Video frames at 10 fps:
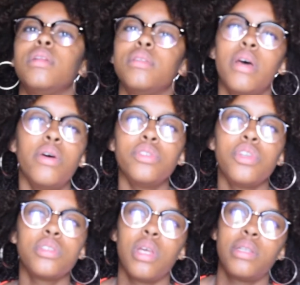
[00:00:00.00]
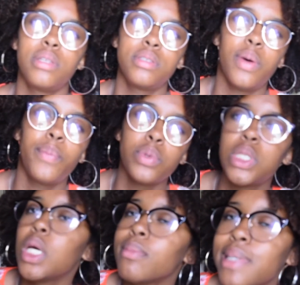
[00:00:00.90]
those are just like the simple
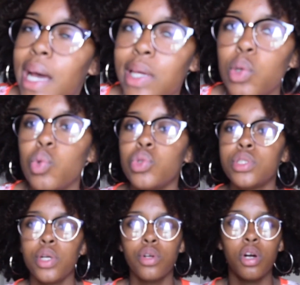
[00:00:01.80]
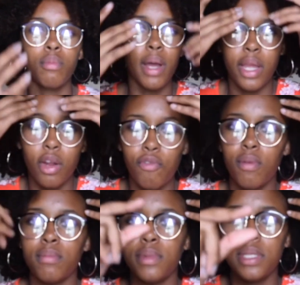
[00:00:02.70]
tips I use to grow my hair
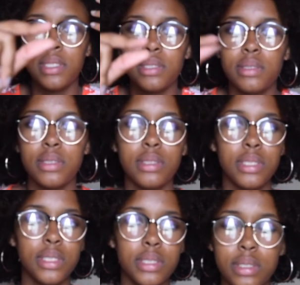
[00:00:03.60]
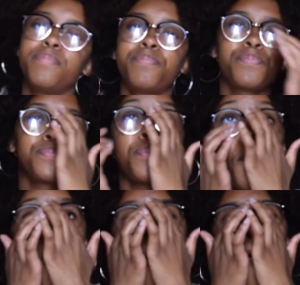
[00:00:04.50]
from this to this.
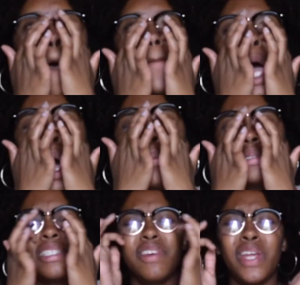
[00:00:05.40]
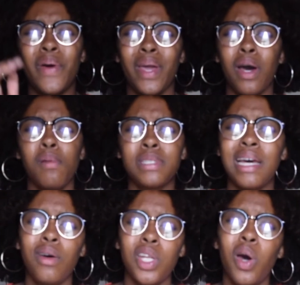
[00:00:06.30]
Um, I hope this video helps.
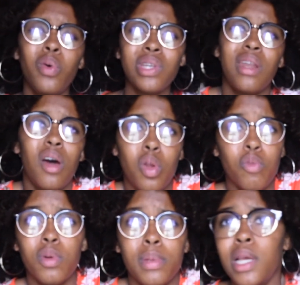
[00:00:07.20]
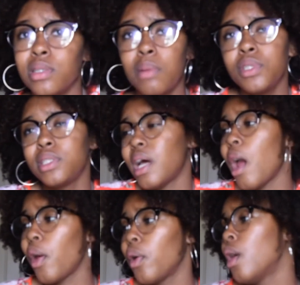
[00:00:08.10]
I don't know, it was kind of all over the place. I'm just
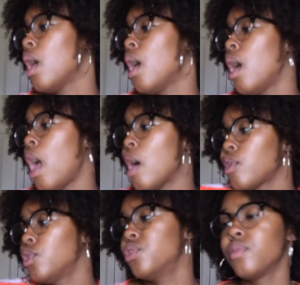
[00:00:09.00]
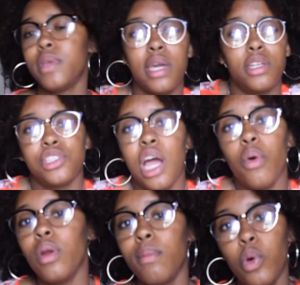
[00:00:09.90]
tired. After I do this, I'm taking a
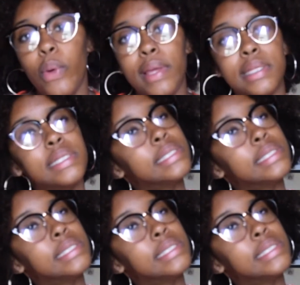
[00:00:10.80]
shower. I'm going to